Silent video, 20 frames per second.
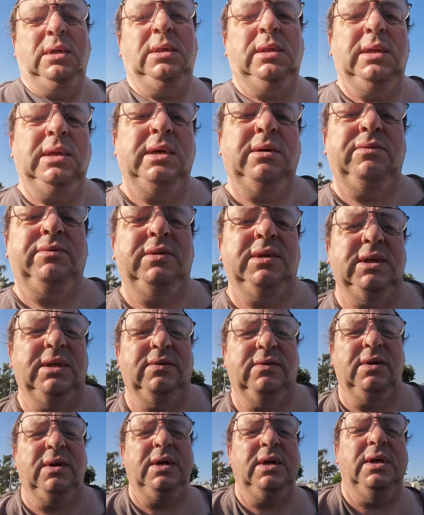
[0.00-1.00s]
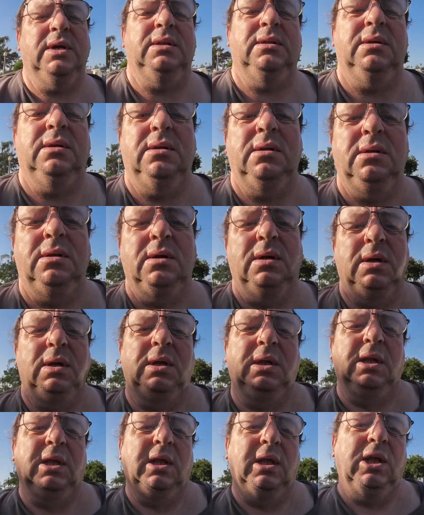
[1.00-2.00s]
left and right,
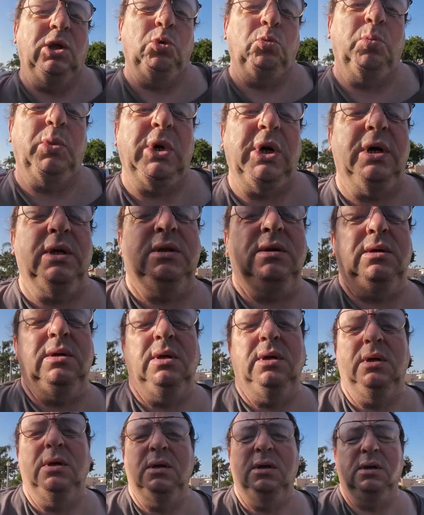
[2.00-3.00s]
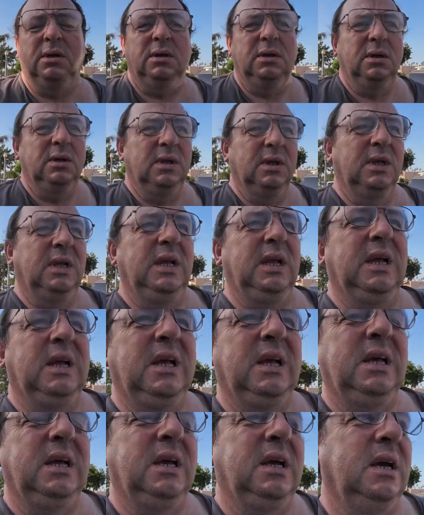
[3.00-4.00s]
but
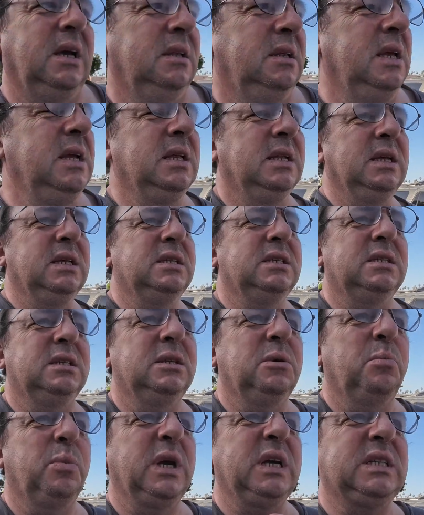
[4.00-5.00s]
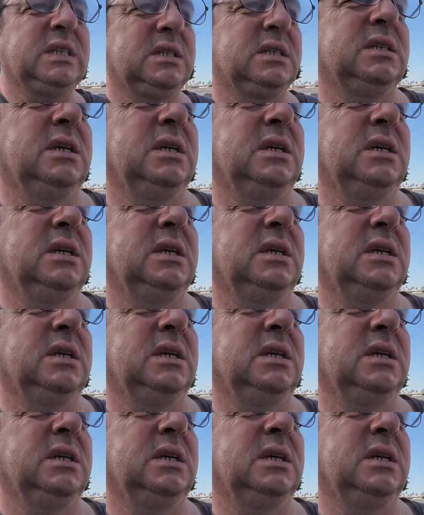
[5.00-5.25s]
I think that's the best